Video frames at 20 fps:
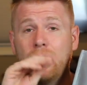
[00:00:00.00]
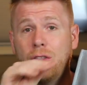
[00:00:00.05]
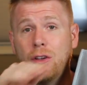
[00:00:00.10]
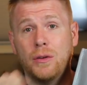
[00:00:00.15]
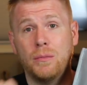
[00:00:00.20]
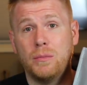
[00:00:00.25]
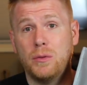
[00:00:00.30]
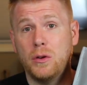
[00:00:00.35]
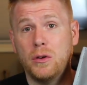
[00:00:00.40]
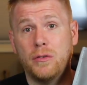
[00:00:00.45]

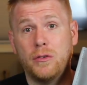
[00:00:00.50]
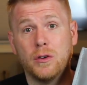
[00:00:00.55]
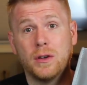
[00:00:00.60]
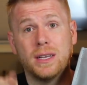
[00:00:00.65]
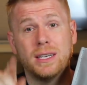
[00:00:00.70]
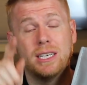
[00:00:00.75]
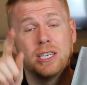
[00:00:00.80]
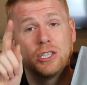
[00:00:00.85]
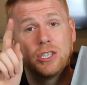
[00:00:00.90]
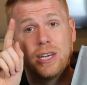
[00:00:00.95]
They're in beautiful
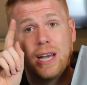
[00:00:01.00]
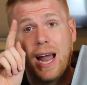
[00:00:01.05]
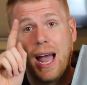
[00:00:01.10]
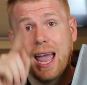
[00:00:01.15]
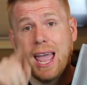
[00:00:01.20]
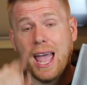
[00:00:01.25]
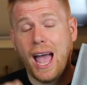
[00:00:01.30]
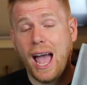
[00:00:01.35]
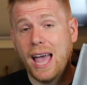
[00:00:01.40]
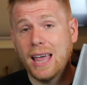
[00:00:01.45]
condition.
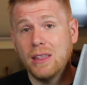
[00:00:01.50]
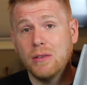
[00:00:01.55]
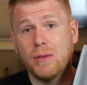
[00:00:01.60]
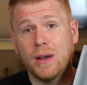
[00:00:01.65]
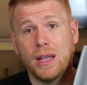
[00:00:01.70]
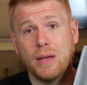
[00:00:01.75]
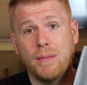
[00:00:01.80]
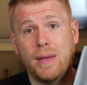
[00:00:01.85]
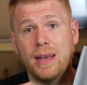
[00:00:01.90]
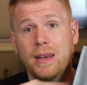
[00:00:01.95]
I highly
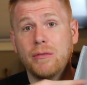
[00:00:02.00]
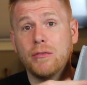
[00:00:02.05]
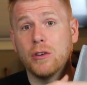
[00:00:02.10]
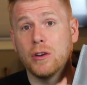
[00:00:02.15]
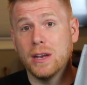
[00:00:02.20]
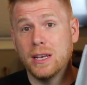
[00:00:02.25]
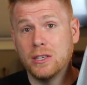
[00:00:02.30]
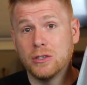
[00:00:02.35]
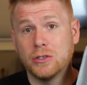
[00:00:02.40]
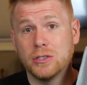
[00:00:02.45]
recommend, if
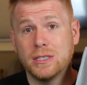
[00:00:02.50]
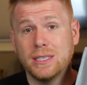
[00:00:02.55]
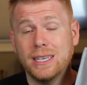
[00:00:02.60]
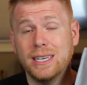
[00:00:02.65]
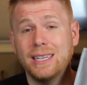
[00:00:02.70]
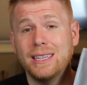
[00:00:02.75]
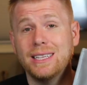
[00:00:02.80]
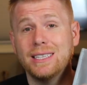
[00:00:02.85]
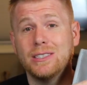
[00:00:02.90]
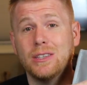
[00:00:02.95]
you're
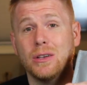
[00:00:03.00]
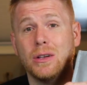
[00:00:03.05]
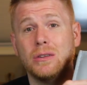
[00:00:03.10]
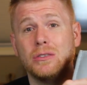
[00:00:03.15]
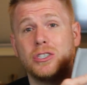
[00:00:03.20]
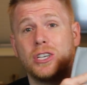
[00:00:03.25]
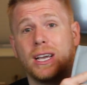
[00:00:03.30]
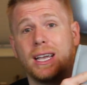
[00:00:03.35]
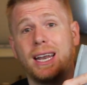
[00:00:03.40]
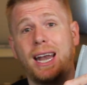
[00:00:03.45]
interested in this, to
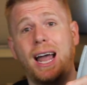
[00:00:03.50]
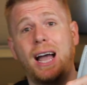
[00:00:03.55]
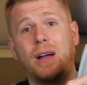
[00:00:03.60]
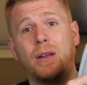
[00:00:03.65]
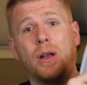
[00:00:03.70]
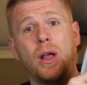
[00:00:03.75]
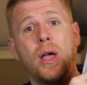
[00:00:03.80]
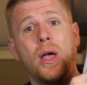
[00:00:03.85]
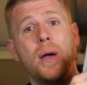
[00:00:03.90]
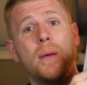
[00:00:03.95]
go check it
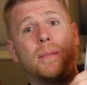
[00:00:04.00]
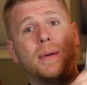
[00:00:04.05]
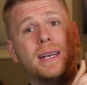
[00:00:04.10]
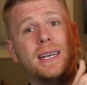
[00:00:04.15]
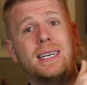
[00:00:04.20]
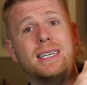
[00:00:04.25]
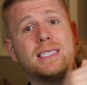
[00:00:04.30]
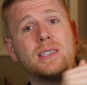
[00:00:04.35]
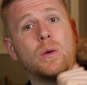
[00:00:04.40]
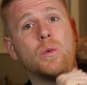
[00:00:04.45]
out. But
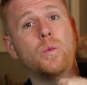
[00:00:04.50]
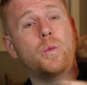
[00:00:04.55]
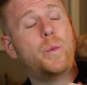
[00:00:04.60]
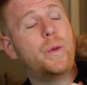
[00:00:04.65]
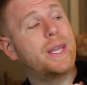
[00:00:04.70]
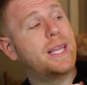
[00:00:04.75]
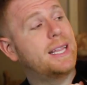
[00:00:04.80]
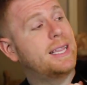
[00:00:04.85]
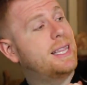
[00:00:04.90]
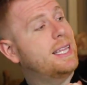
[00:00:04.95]
it is a
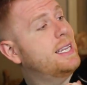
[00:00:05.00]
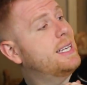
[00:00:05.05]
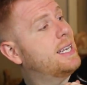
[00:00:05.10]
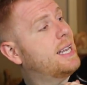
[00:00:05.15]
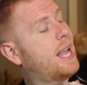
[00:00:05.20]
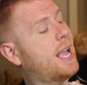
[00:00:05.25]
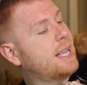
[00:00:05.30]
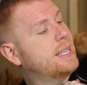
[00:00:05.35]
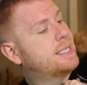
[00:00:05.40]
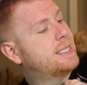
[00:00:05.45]
really
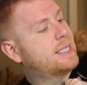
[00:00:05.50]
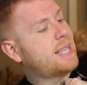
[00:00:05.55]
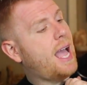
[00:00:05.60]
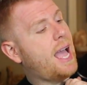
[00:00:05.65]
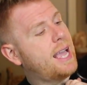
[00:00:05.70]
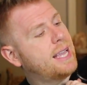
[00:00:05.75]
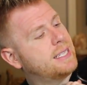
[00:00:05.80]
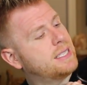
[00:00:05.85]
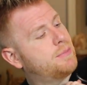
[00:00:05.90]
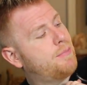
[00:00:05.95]
nice
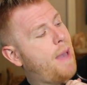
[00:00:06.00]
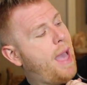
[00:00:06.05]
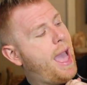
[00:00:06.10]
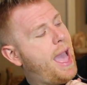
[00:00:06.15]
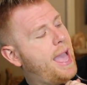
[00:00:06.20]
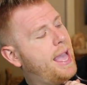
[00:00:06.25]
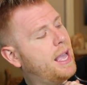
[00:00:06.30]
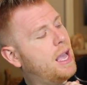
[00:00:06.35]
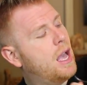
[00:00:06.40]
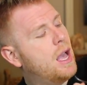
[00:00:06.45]
size
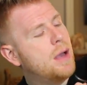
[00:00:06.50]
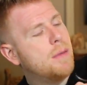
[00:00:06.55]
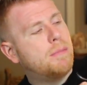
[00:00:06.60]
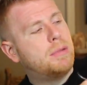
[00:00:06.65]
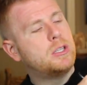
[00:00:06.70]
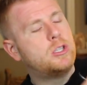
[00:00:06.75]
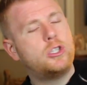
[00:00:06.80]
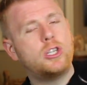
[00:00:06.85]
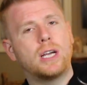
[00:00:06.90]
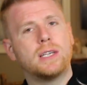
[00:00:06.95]
bag,
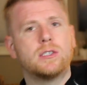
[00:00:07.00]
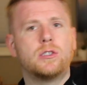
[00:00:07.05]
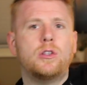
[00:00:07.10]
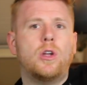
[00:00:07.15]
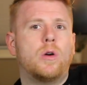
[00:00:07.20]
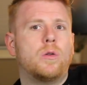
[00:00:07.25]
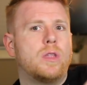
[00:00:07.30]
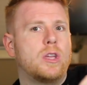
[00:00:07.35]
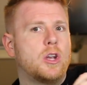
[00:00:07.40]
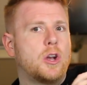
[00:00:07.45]
but just
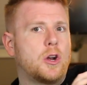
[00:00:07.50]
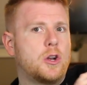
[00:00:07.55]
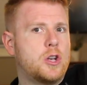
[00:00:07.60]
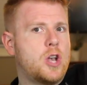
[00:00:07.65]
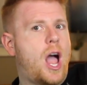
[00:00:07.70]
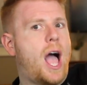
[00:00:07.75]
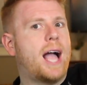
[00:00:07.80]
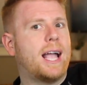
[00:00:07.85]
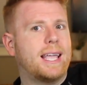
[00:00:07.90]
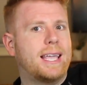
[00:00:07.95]
know that you're
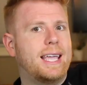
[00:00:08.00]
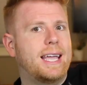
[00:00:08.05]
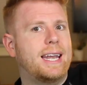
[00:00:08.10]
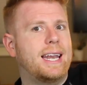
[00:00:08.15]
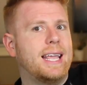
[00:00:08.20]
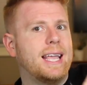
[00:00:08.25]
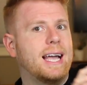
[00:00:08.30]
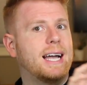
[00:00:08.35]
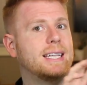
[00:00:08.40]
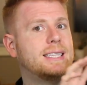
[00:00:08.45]
not
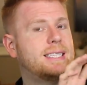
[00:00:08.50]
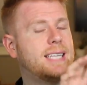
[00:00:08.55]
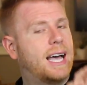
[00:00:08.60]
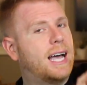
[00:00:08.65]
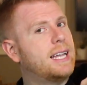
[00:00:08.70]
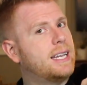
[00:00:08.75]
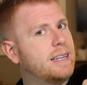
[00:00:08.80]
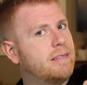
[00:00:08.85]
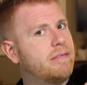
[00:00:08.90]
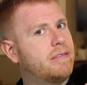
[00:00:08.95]
getting a
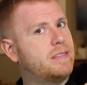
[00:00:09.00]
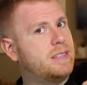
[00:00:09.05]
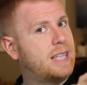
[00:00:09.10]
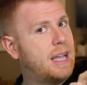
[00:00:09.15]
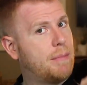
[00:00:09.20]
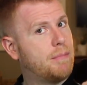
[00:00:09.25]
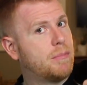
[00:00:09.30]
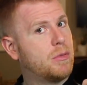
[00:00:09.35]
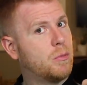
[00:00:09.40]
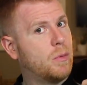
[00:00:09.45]
ton of
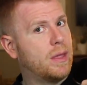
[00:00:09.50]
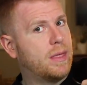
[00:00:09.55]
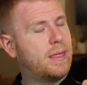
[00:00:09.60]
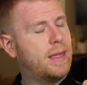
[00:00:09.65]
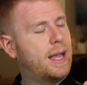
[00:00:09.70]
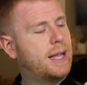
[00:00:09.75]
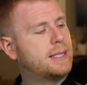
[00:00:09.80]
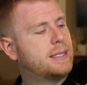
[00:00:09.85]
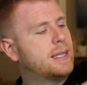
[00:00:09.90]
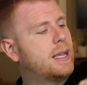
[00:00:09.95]
depth
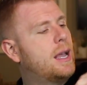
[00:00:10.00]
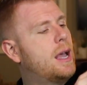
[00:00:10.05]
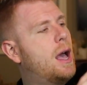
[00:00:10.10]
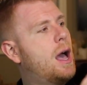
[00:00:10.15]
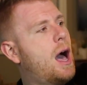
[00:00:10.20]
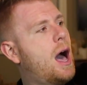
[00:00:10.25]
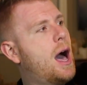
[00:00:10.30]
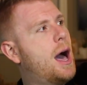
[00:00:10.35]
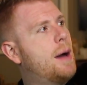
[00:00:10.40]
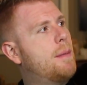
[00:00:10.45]
with it.
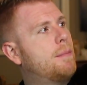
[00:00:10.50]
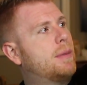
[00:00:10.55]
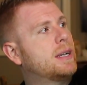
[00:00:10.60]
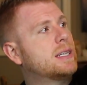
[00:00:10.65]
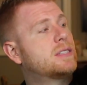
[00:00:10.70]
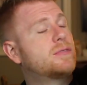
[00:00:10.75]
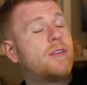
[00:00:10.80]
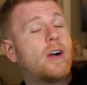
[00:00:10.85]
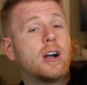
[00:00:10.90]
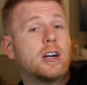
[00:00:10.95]
But
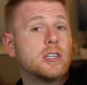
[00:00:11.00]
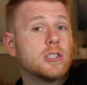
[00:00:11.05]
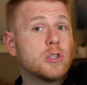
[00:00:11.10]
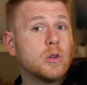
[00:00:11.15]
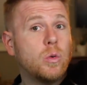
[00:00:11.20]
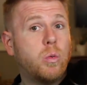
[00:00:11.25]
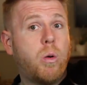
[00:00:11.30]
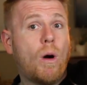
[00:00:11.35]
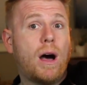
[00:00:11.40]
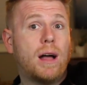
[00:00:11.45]
as far as
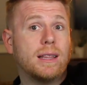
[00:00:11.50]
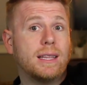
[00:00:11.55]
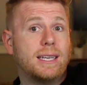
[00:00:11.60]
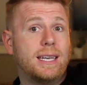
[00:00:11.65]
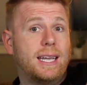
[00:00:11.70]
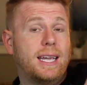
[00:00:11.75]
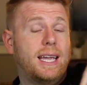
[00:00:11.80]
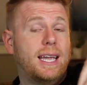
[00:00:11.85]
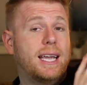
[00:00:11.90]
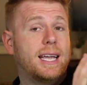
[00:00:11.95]

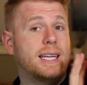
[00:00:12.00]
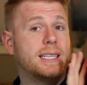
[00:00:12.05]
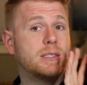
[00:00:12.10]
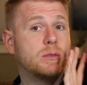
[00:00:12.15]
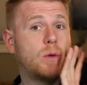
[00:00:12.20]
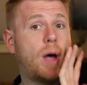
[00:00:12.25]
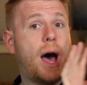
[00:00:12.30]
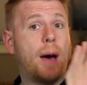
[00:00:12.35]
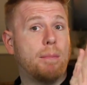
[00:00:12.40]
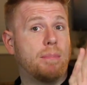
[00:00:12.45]
quality,
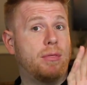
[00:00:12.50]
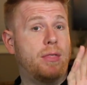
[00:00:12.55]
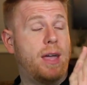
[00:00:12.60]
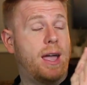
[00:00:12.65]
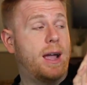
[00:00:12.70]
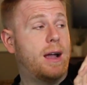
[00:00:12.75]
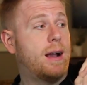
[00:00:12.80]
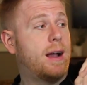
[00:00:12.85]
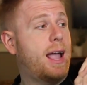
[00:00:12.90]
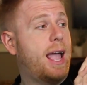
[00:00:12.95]
it's up
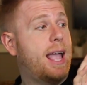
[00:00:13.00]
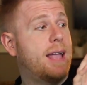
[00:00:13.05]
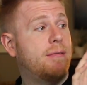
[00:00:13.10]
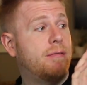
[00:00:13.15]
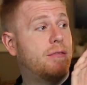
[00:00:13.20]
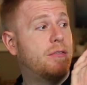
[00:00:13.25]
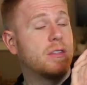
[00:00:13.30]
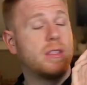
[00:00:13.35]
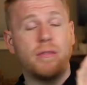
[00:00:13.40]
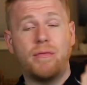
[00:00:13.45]
there.
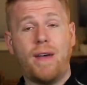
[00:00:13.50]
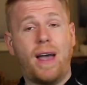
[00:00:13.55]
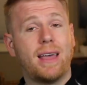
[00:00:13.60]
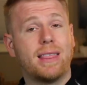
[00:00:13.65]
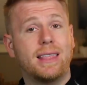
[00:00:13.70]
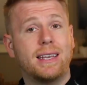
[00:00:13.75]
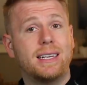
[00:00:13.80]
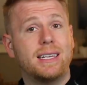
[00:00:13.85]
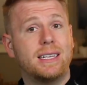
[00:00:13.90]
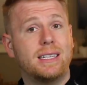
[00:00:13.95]
And for the
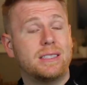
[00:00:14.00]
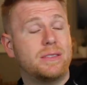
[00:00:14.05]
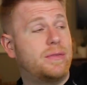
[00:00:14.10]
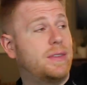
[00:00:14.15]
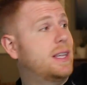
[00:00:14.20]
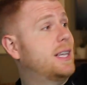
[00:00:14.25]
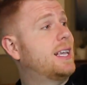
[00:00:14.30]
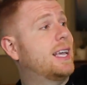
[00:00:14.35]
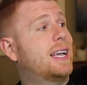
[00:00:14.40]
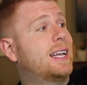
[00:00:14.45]
fact that it is
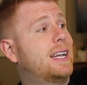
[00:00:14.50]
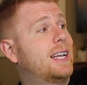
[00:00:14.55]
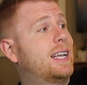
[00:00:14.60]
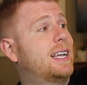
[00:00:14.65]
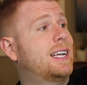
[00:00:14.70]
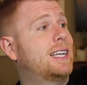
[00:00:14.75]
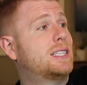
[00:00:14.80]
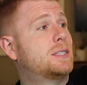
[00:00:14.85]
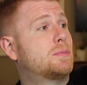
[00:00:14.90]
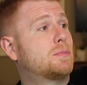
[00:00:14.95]
vegan,
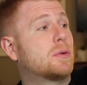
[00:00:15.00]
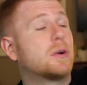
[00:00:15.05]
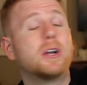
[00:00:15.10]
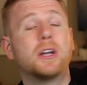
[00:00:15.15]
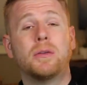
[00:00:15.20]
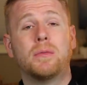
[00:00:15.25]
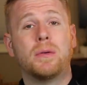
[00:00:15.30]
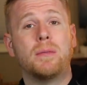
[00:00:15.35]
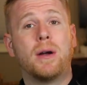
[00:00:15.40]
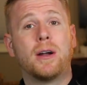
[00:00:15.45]
it's
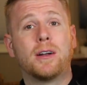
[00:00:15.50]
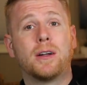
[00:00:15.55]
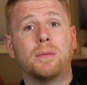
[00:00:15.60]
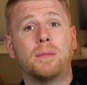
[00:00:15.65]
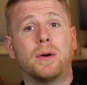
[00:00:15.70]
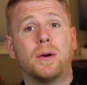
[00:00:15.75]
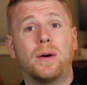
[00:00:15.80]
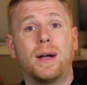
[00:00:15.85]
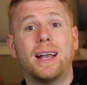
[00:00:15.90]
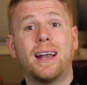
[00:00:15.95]
pretty
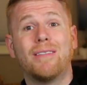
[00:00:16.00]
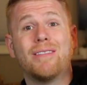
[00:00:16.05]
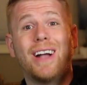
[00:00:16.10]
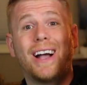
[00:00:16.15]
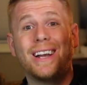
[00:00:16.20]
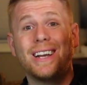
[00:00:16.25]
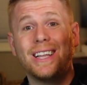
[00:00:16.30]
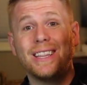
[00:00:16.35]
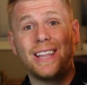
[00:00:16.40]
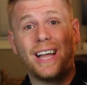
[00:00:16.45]
remarkable. And I've
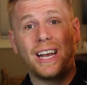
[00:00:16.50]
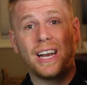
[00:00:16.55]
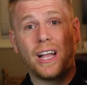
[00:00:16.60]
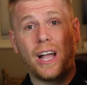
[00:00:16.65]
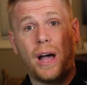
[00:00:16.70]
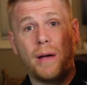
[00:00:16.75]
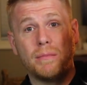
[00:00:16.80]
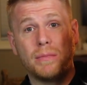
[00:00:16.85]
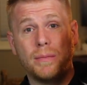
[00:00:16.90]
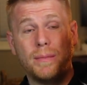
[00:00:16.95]
gotten a lot of
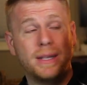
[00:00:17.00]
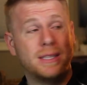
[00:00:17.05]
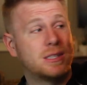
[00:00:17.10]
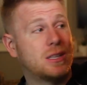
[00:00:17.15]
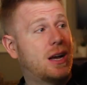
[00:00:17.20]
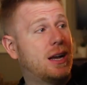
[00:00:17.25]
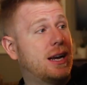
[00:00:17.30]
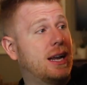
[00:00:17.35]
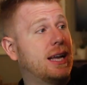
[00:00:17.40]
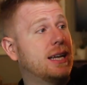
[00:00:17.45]

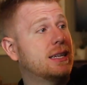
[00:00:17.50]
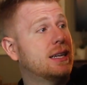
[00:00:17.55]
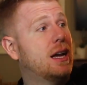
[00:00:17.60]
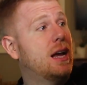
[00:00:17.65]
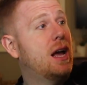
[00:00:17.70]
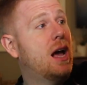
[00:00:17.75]
compliments on it.